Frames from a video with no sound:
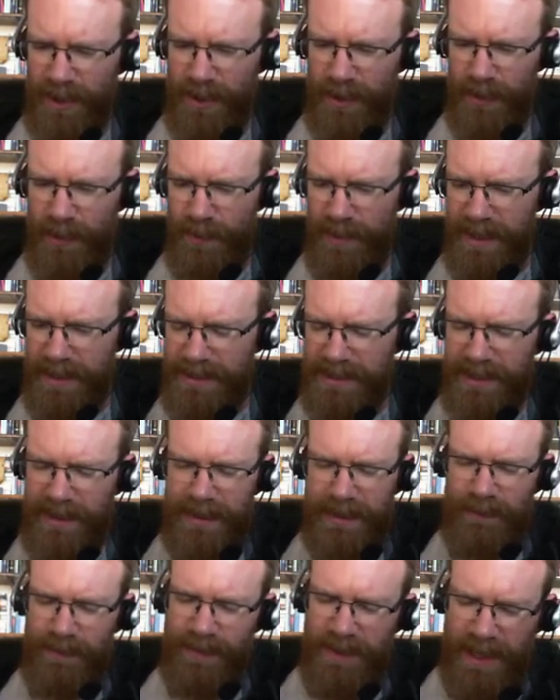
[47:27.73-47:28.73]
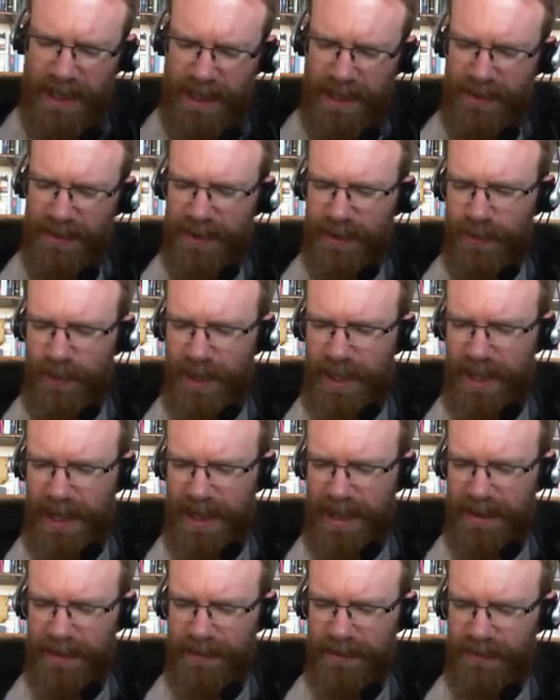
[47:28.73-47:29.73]
But uh, then we
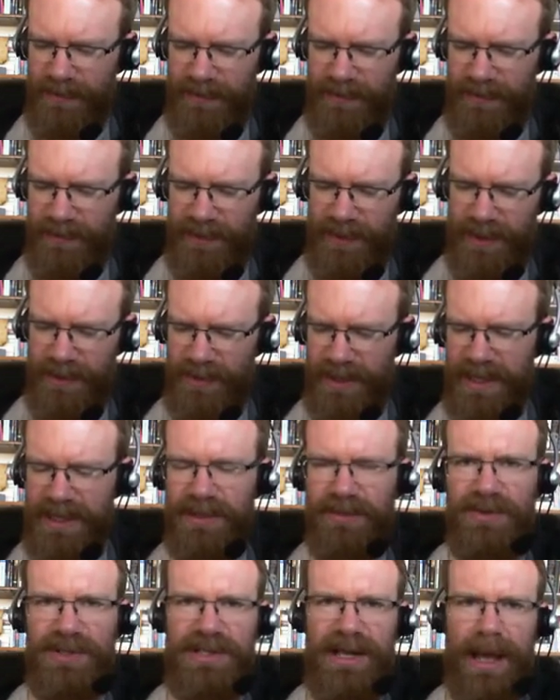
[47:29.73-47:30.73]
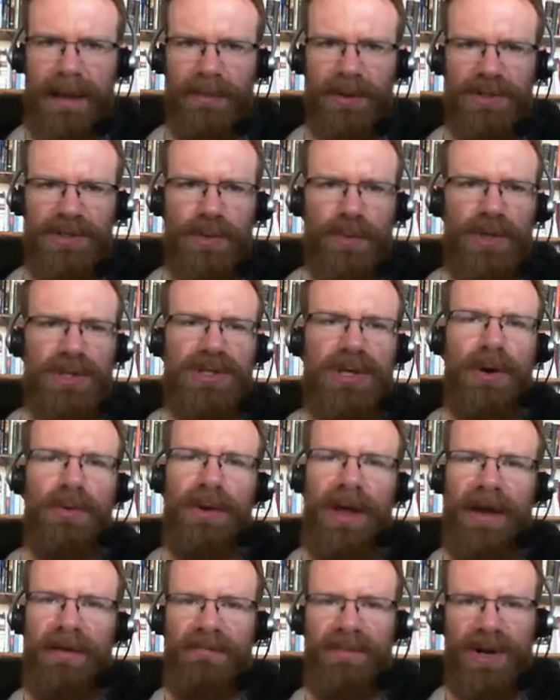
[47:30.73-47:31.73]
have the the end of the tablet, so we don't have
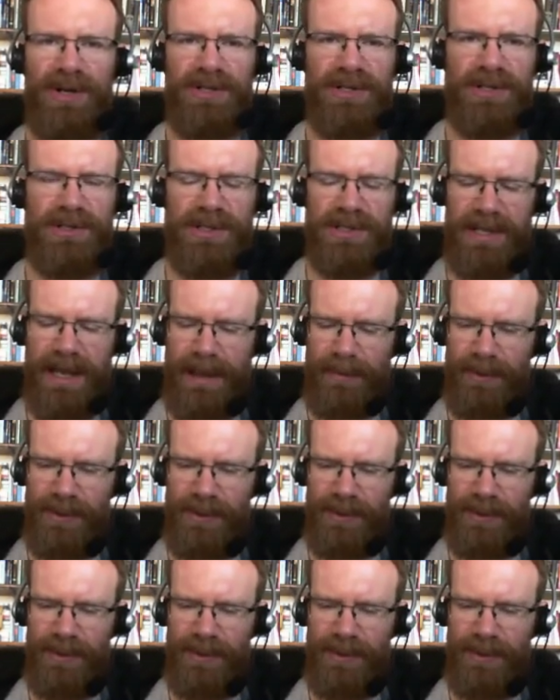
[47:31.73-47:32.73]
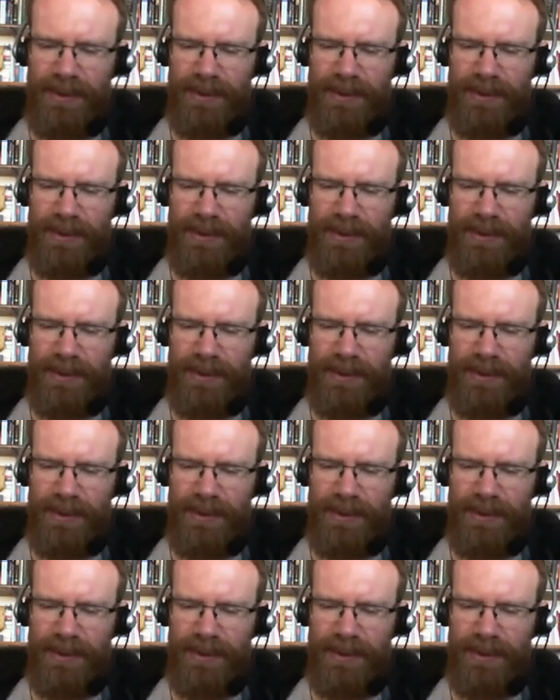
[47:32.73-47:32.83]
much to tablet two